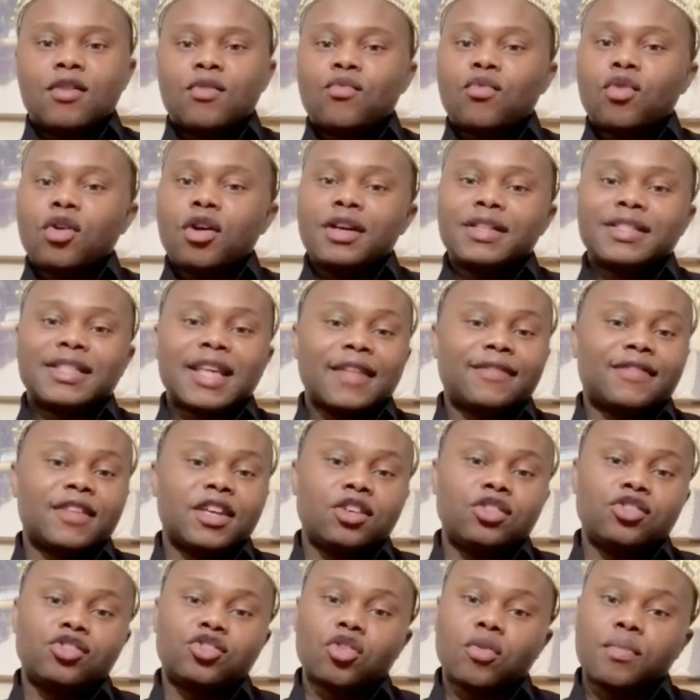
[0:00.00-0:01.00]
Royce, I
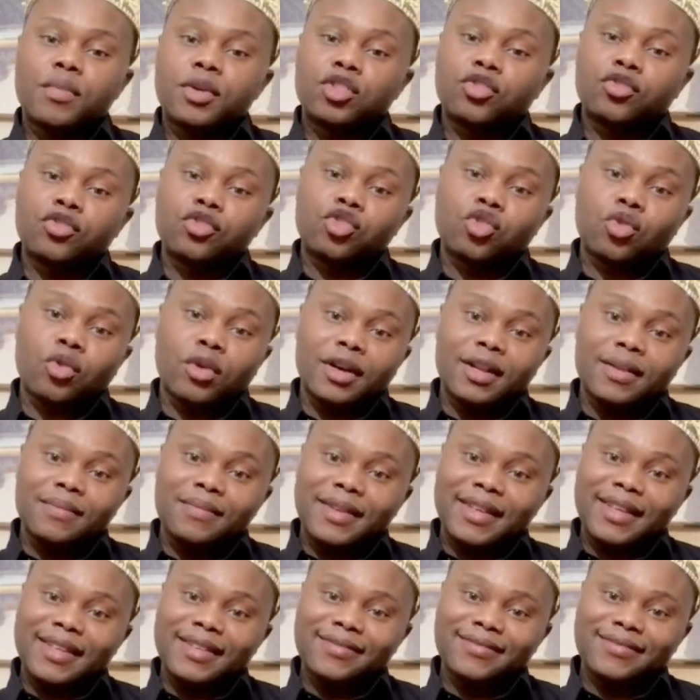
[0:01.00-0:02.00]
thank you so much for joining
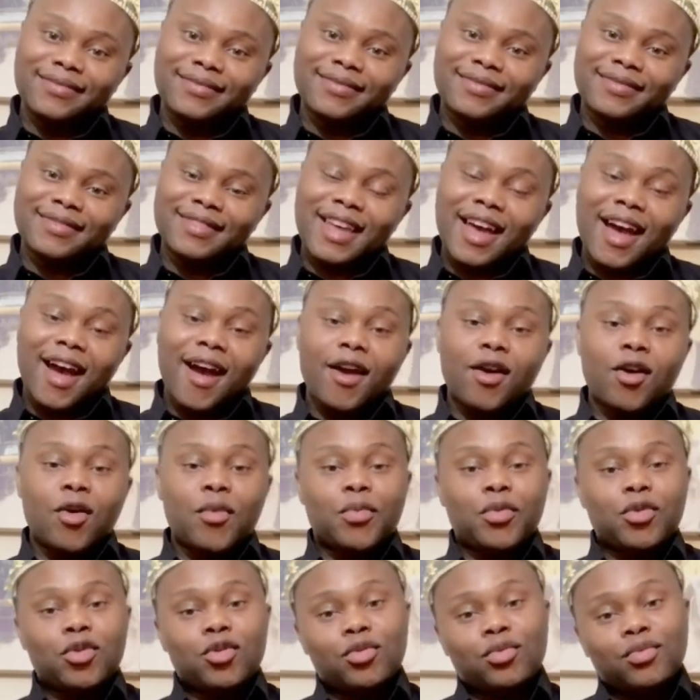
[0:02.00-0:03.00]
me. I
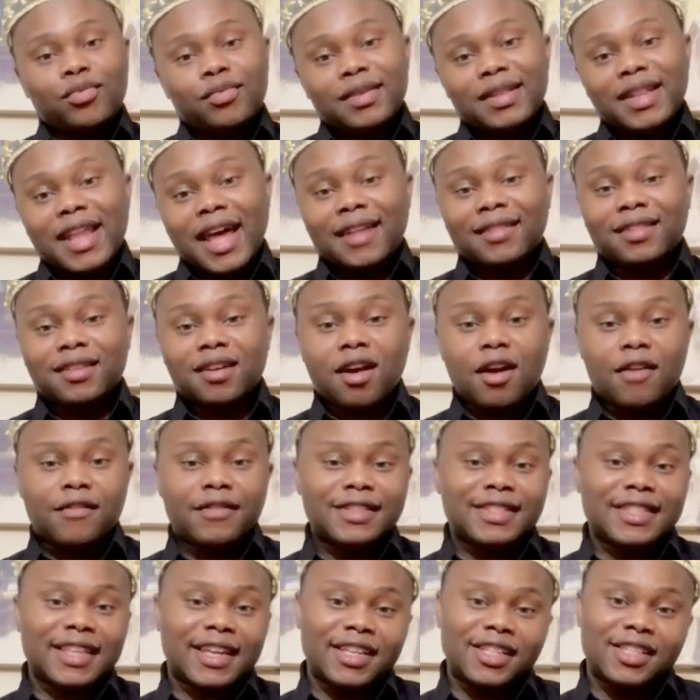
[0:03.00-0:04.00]
hope you liked the
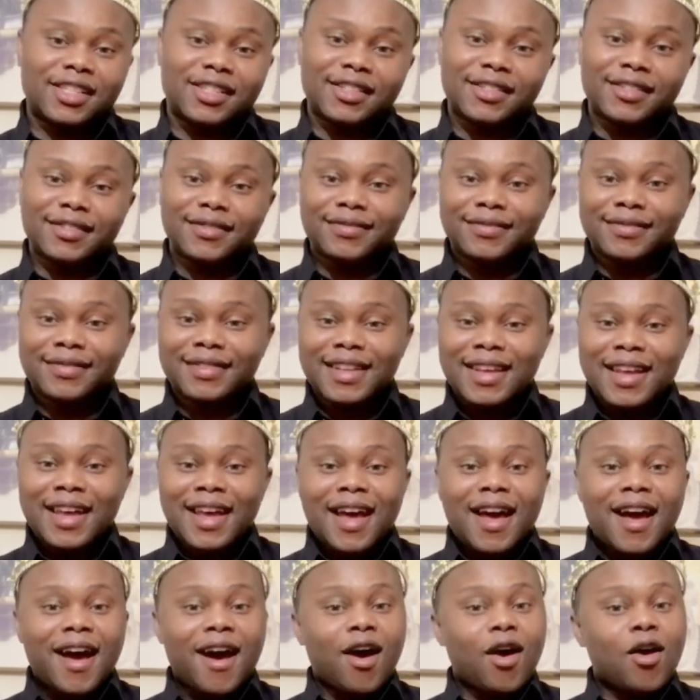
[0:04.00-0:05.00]
conversation.
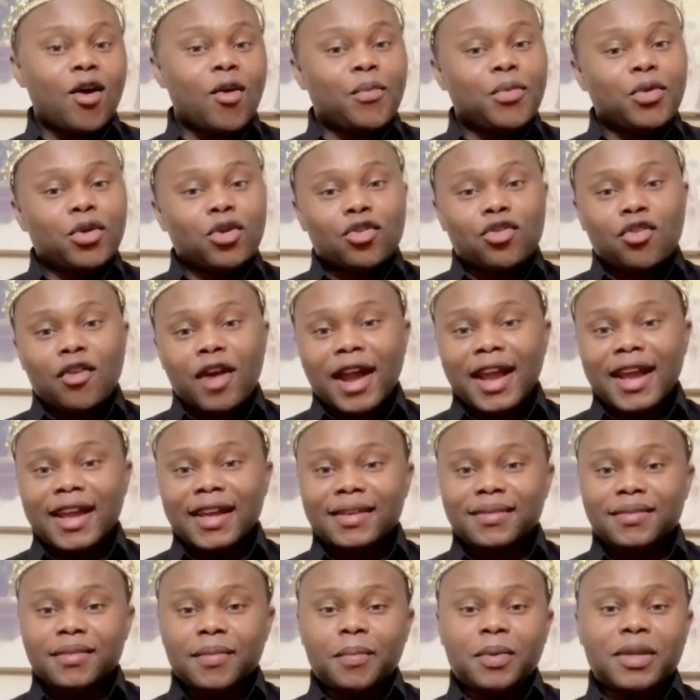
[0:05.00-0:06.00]
I hope you're
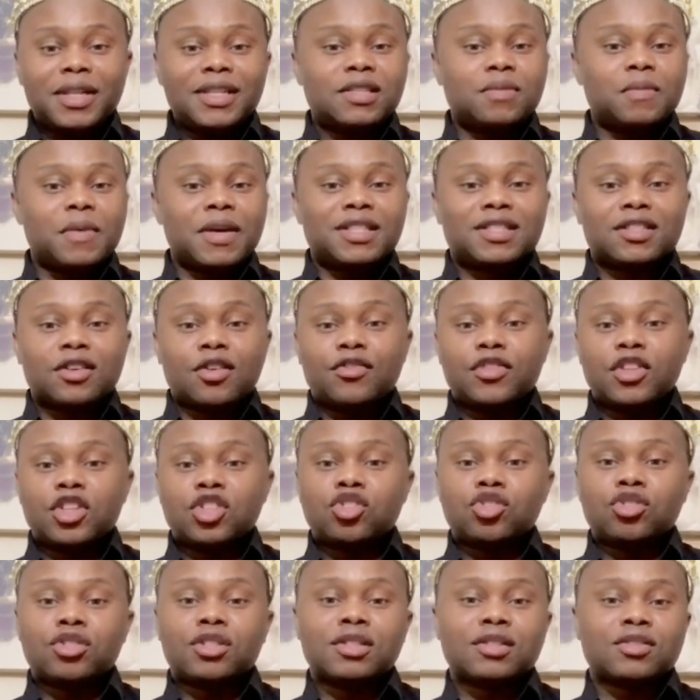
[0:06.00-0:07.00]
great. Please make certain
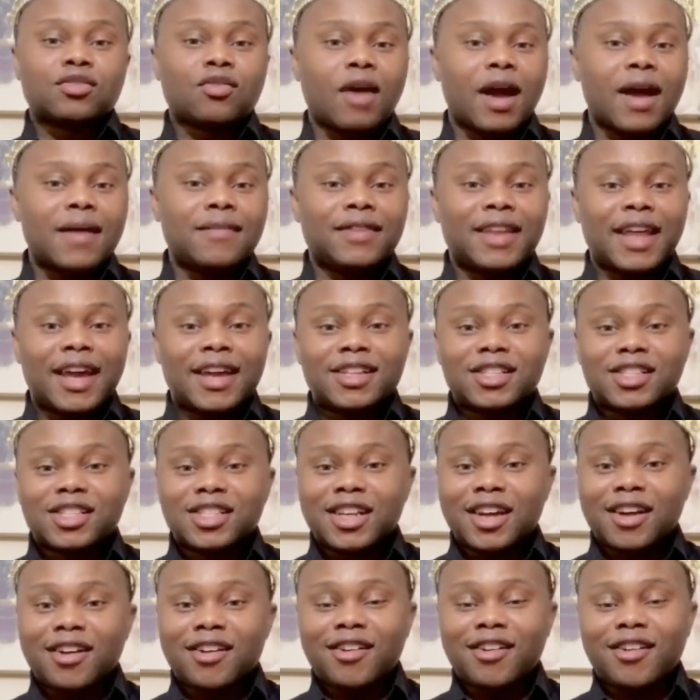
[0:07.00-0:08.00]
that you subscribe, like,
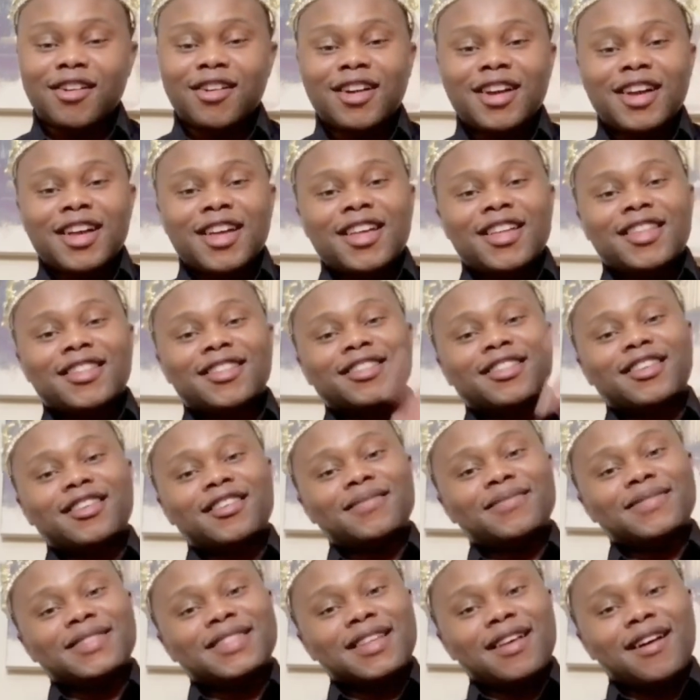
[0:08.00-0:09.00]
share,
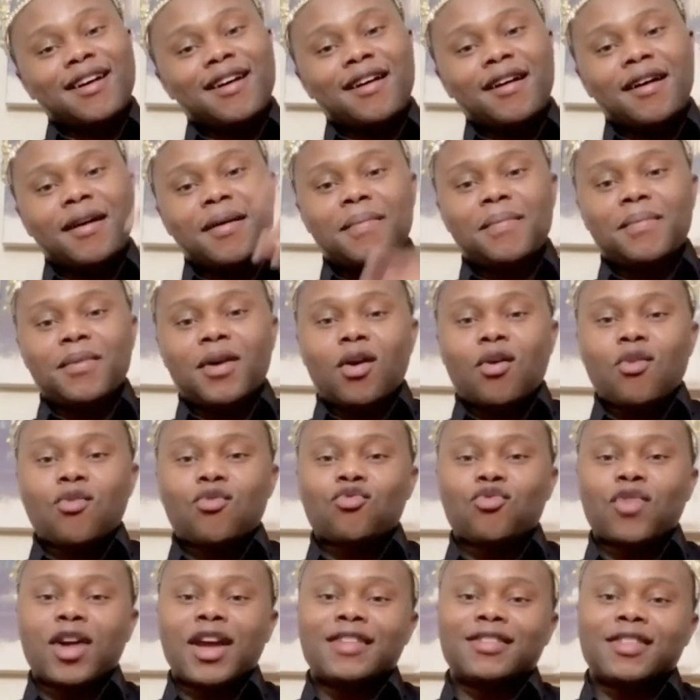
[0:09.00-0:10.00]
thumbs up,
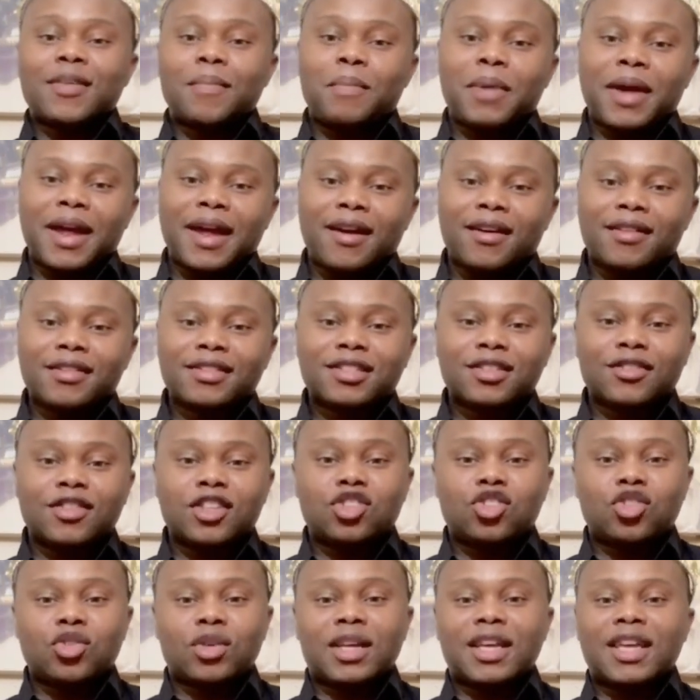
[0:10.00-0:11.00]
ring the bell so
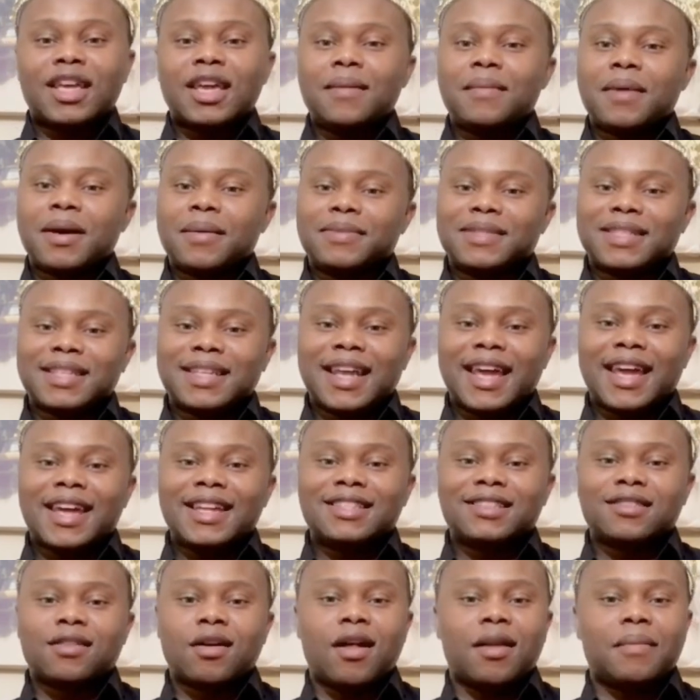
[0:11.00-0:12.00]
that you can keep up to
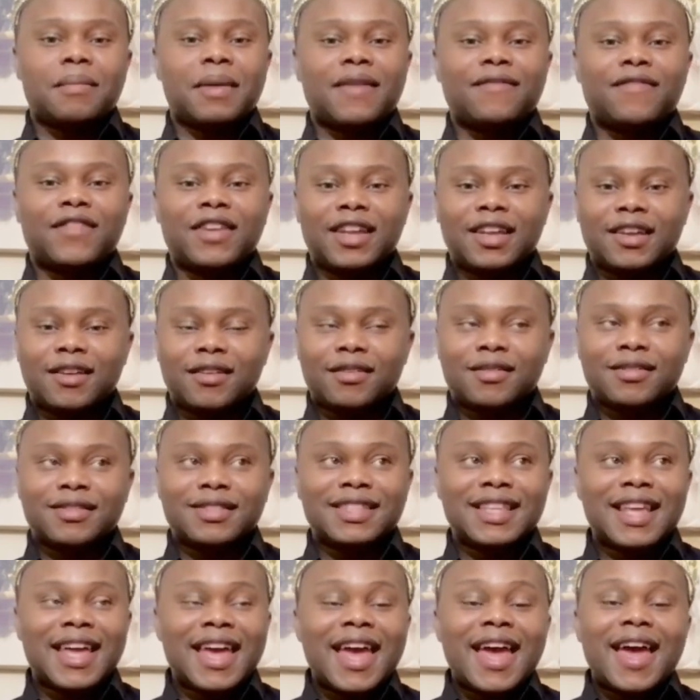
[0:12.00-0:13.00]
date to all my
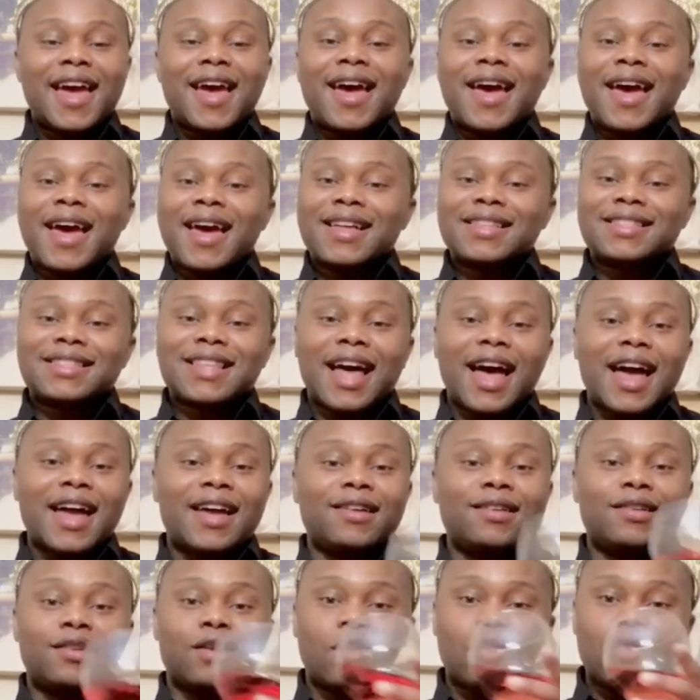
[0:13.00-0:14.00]
videos as
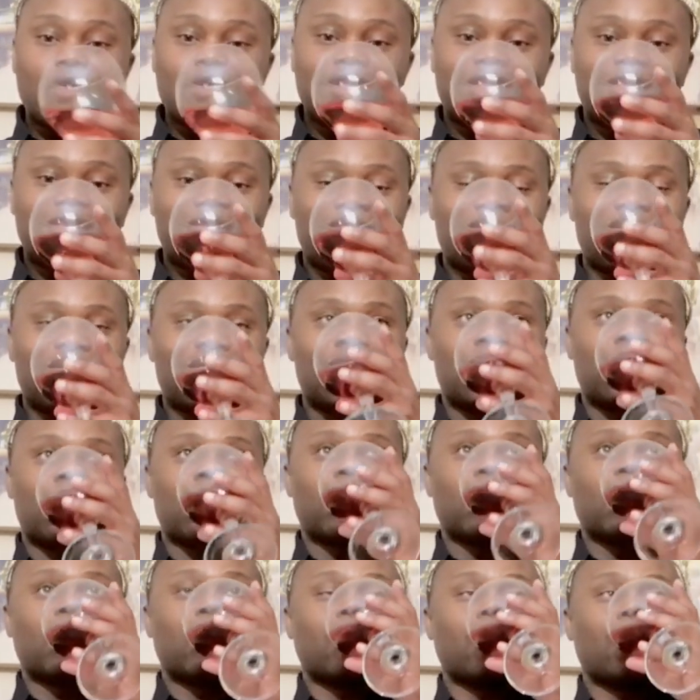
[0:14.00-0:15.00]
I load them.